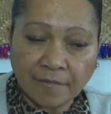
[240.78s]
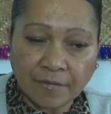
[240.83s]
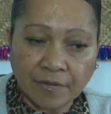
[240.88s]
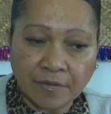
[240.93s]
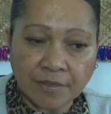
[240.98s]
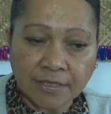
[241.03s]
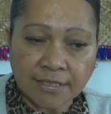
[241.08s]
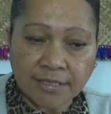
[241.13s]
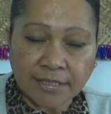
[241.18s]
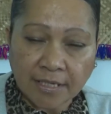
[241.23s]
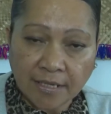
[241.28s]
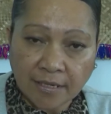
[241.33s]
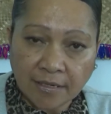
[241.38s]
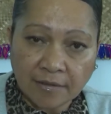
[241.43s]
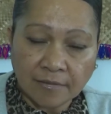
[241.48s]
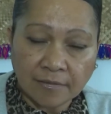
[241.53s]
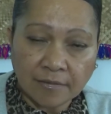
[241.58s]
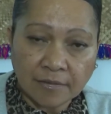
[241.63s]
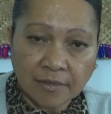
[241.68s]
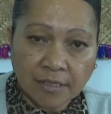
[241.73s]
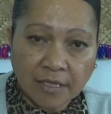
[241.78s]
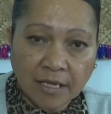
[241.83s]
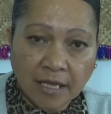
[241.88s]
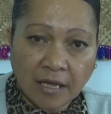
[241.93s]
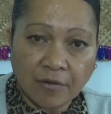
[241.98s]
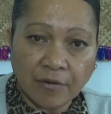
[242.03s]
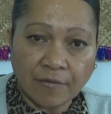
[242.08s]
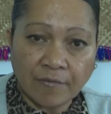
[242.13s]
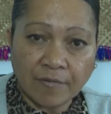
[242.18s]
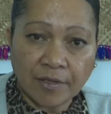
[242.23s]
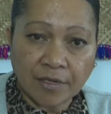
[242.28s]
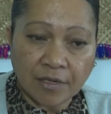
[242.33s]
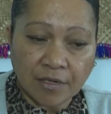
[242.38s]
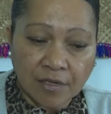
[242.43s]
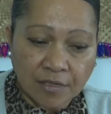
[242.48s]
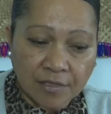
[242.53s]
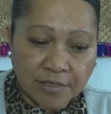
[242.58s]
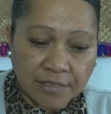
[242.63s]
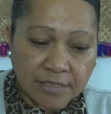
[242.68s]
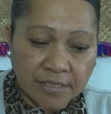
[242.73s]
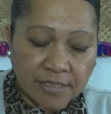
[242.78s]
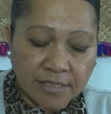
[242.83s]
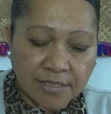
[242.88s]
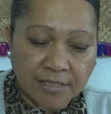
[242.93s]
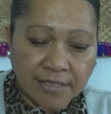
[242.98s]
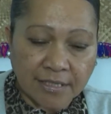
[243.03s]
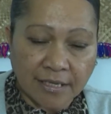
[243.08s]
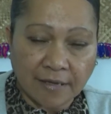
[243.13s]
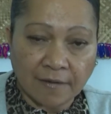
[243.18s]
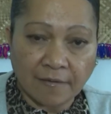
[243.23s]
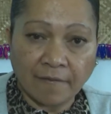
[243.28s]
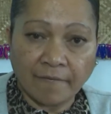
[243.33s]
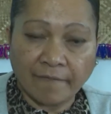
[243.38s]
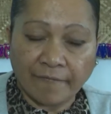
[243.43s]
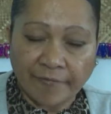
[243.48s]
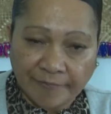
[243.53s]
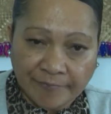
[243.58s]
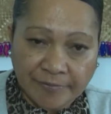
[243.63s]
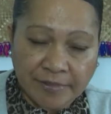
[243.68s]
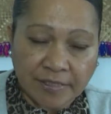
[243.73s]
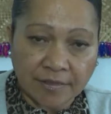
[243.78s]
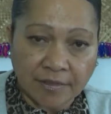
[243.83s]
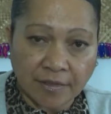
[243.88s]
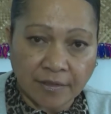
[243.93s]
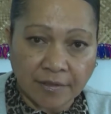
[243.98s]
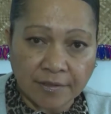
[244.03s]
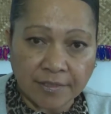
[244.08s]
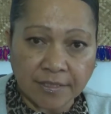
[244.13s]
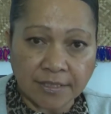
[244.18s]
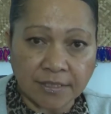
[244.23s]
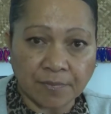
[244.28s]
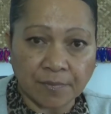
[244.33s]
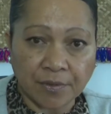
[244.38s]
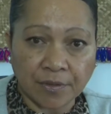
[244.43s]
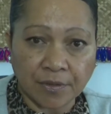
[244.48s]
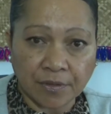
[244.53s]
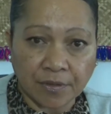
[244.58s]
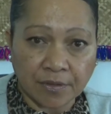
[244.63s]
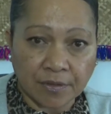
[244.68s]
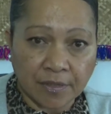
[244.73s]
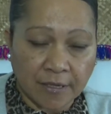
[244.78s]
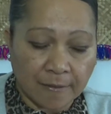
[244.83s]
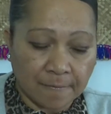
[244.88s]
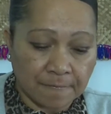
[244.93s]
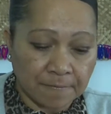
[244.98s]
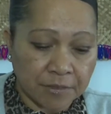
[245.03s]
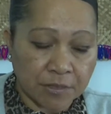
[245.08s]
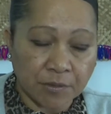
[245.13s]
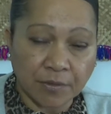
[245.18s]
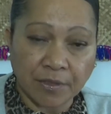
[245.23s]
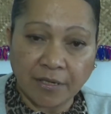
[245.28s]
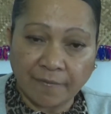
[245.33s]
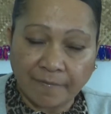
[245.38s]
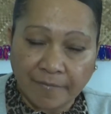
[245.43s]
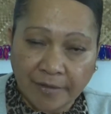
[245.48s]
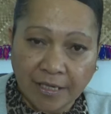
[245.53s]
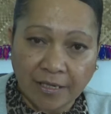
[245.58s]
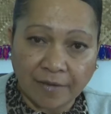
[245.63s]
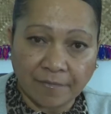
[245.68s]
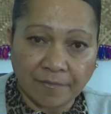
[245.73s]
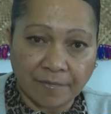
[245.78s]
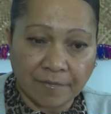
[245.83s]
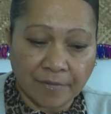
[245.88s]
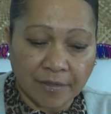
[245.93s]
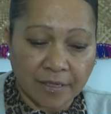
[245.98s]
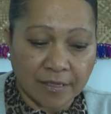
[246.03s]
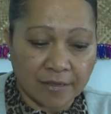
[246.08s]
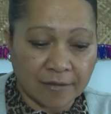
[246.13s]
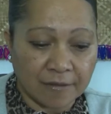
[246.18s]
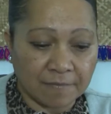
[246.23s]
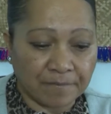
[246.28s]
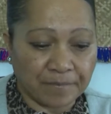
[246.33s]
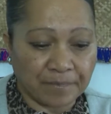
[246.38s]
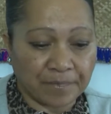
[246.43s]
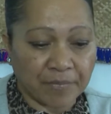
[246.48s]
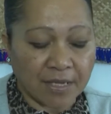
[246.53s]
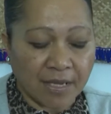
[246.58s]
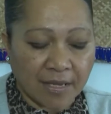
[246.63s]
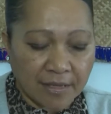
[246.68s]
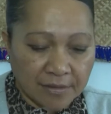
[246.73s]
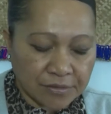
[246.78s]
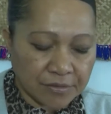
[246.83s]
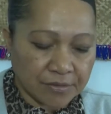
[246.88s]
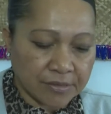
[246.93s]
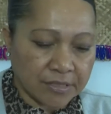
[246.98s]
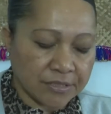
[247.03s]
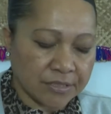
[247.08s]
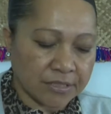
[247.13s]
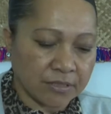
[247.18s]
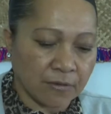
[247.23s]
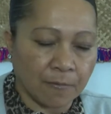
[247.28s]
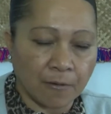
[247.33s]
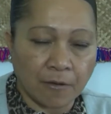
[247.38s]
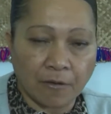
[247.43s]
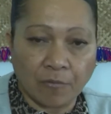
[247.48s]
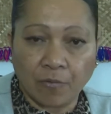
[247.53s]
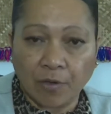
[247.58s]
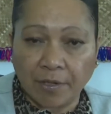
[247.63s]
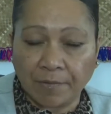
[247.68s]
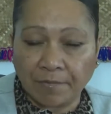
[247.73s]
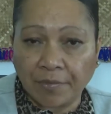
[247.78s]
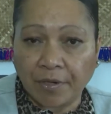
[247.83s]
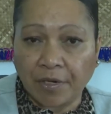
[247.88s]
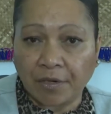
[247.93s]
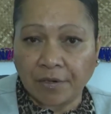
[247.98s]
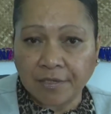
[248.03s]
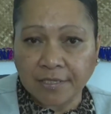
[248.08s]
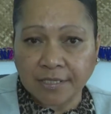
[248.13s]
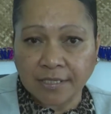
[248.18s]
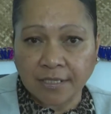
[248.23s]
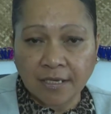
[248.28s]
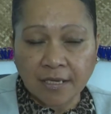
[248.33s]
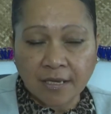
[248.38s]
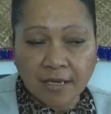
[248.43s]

for sale. However, the cost is now $50 per 25 cartridges or one box.